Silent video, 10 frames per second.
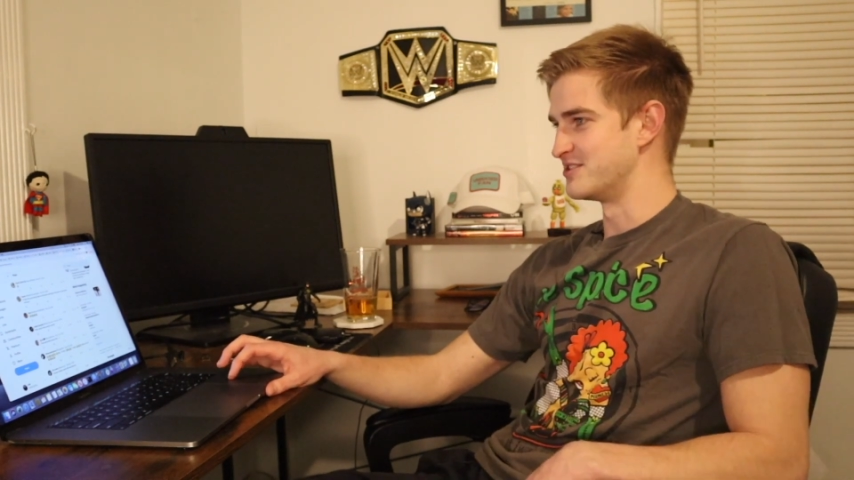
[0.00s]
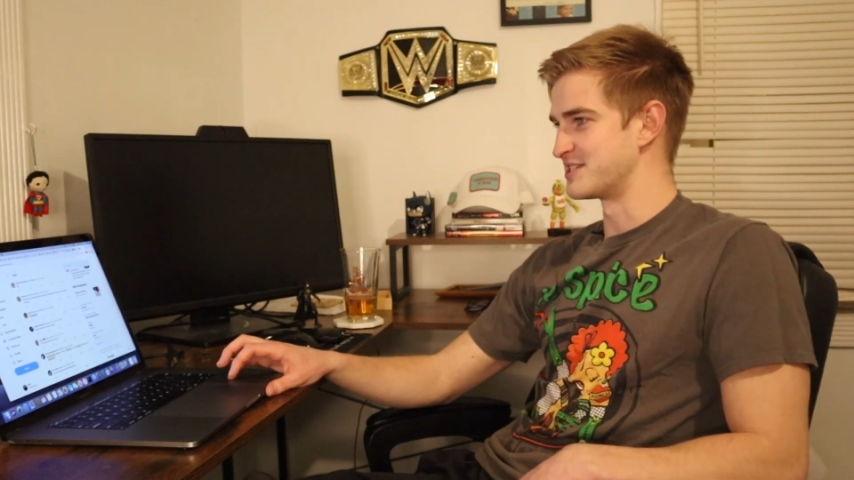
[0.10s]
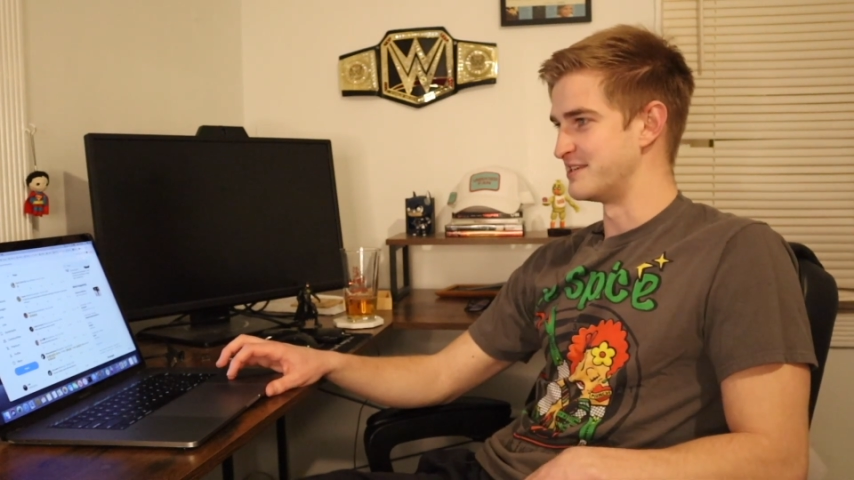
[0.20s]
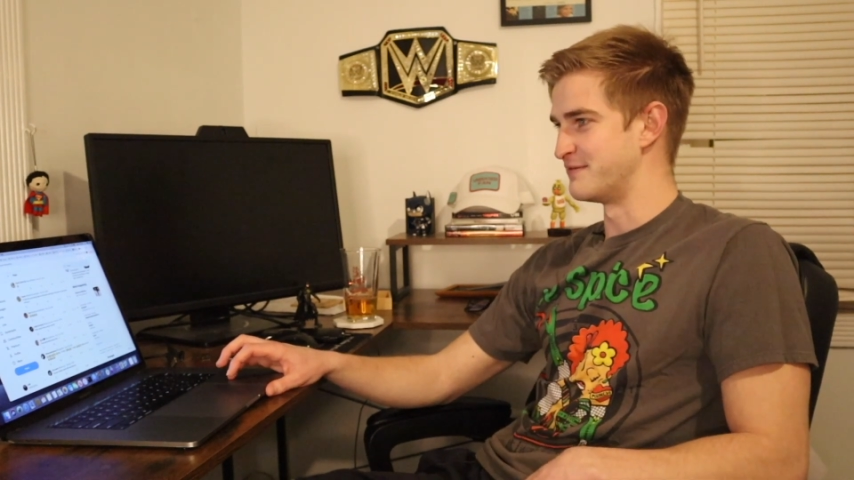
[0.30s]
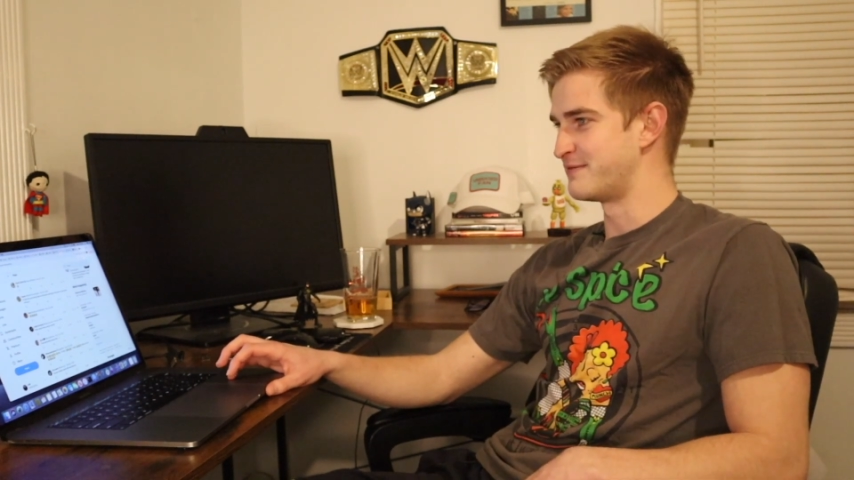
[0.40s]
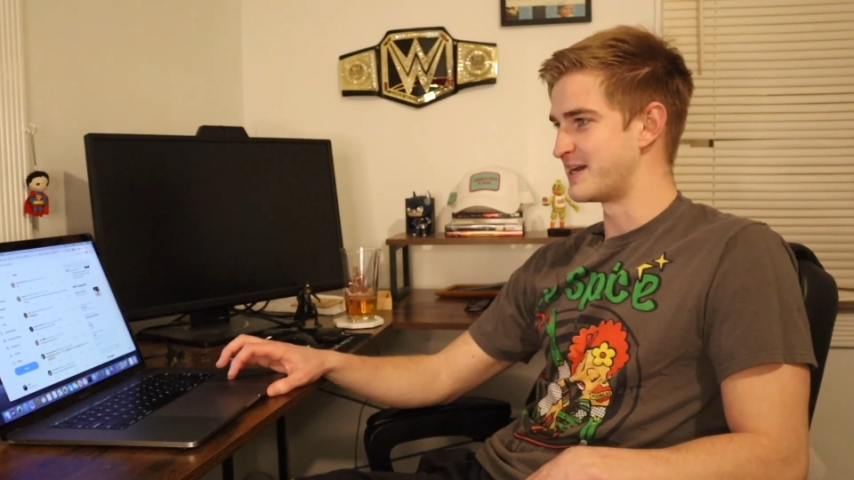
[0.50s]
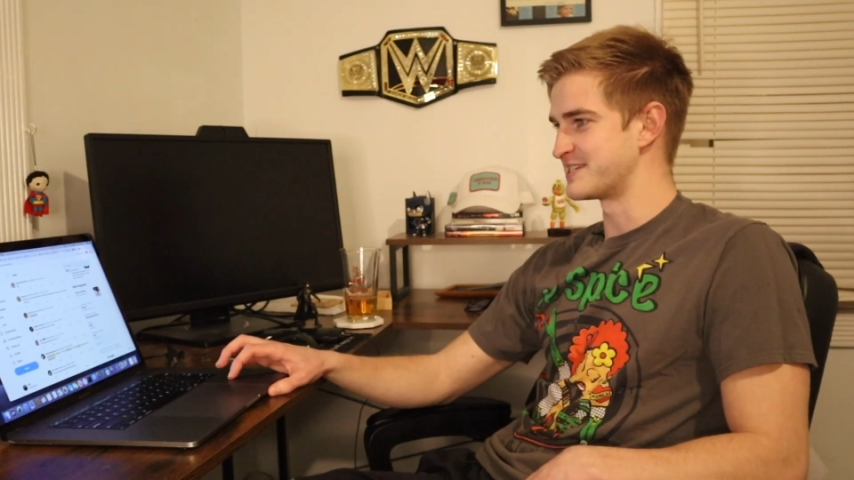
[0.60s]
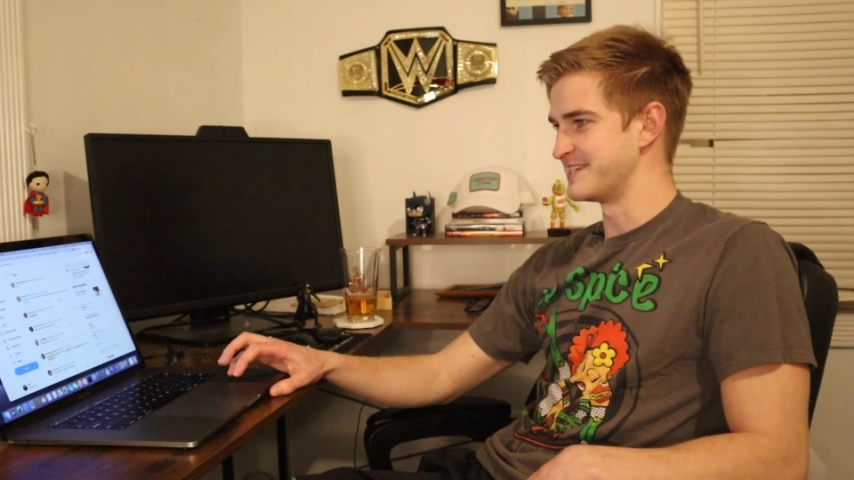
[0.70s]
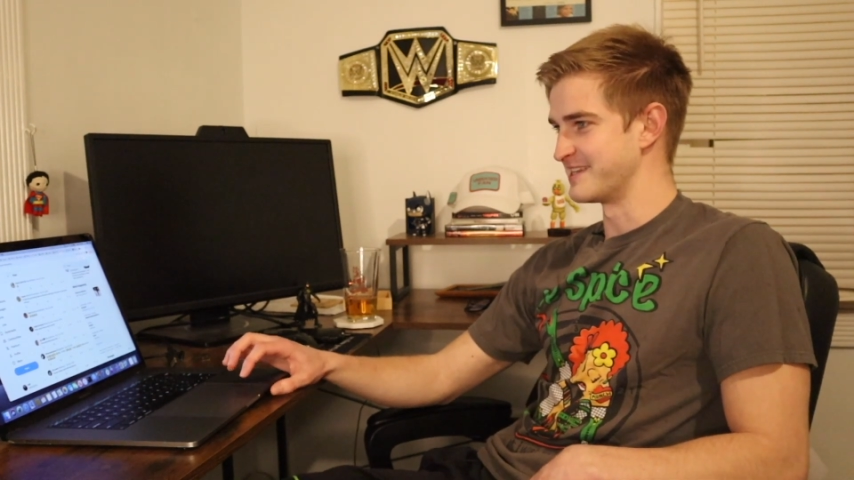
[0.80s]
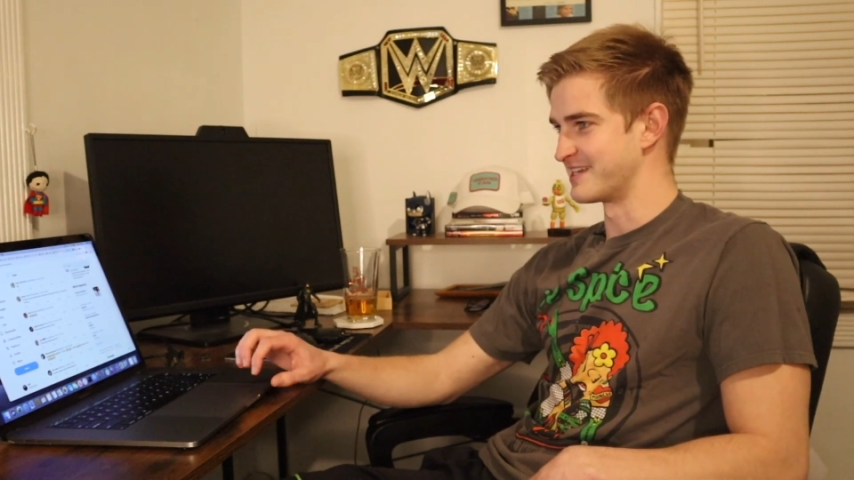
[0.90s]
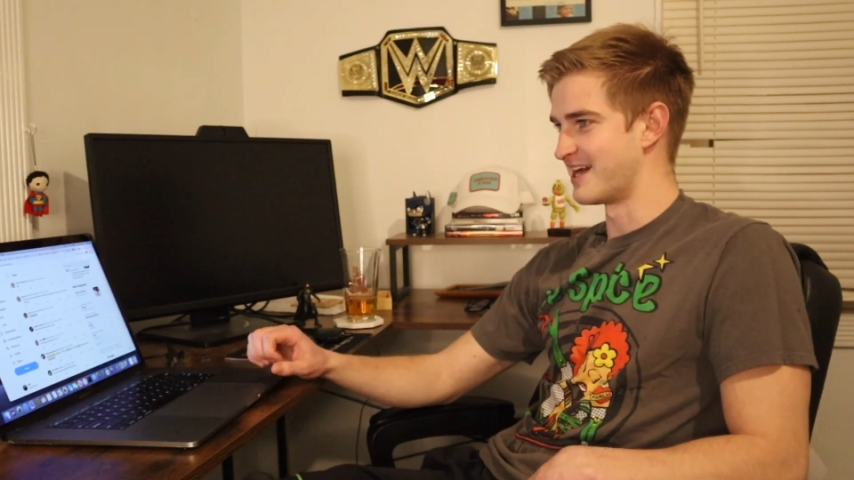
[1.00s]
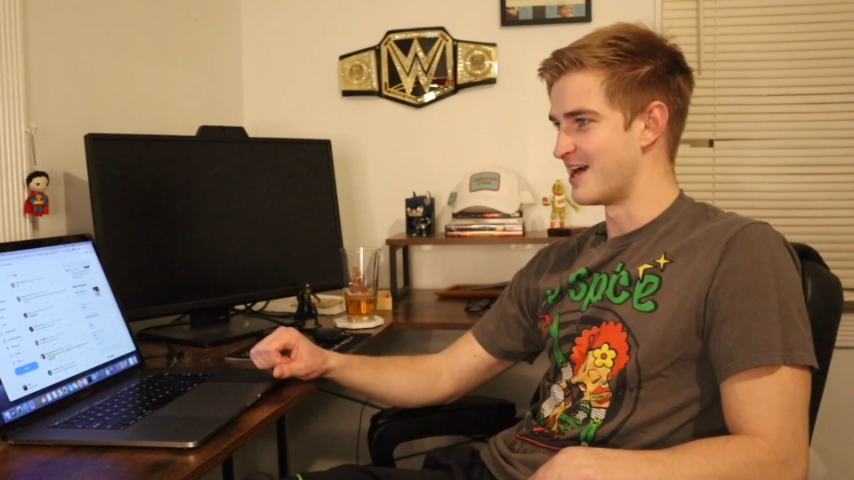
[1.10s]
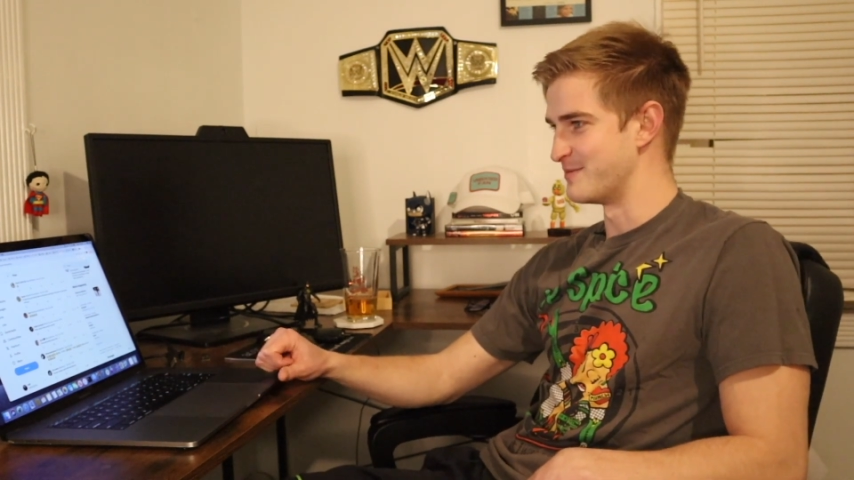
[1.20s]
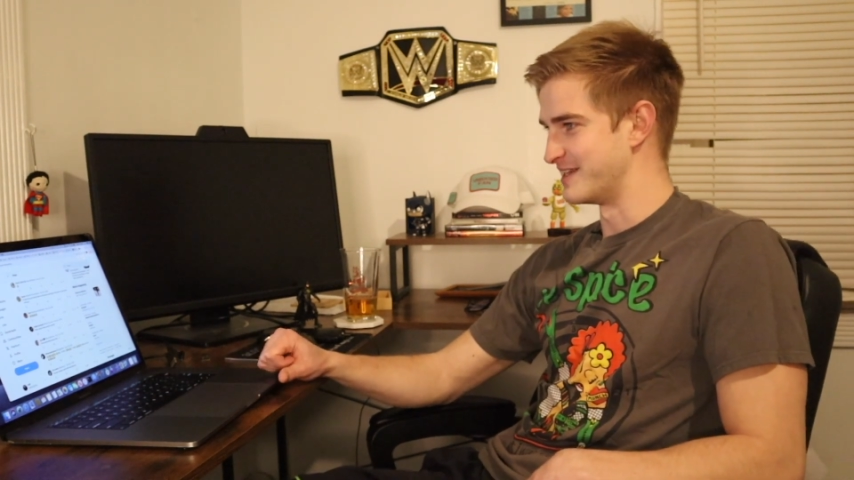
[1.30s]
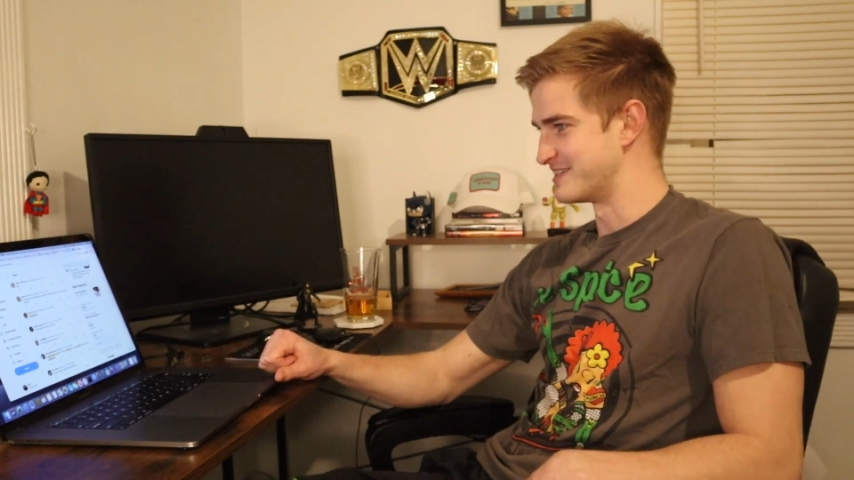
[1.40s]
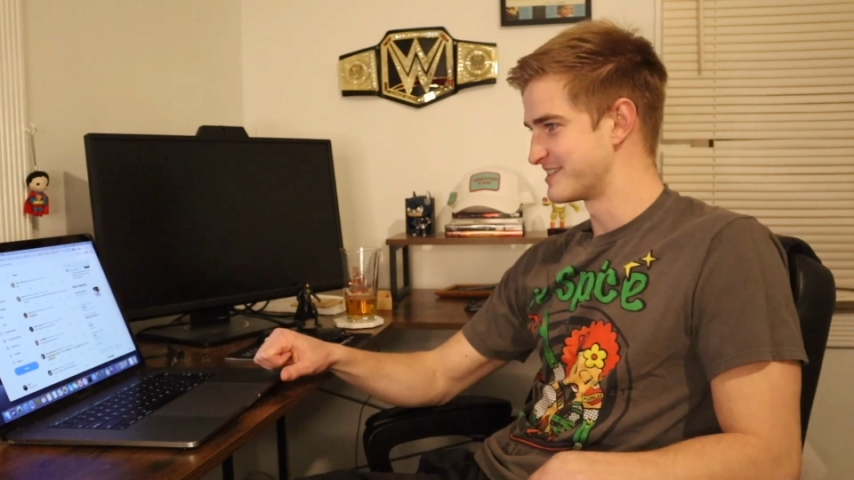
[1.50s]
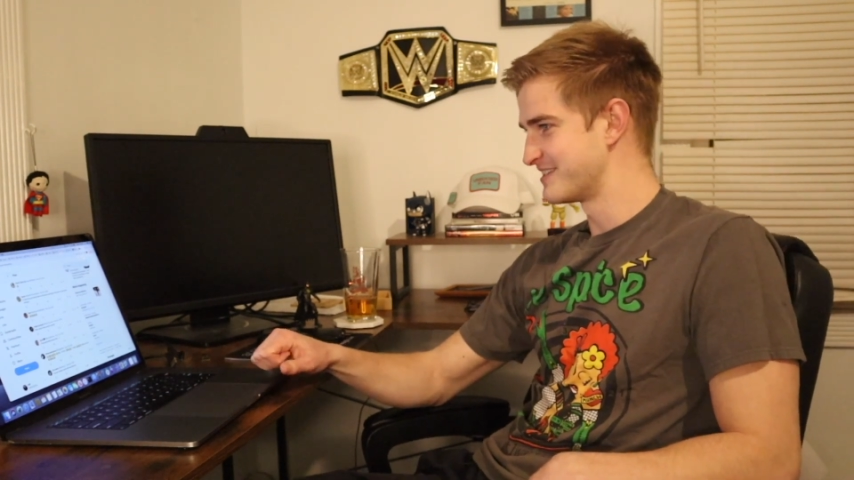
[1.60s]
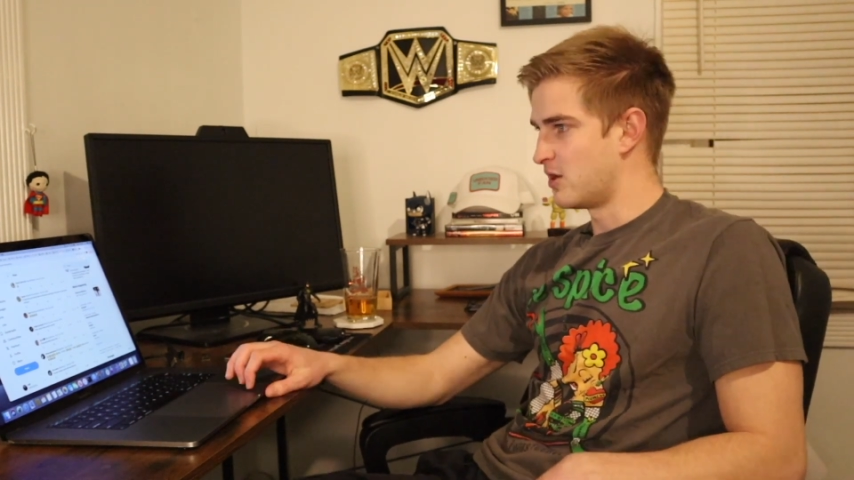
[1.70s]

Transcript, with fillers: and just infesting the comments.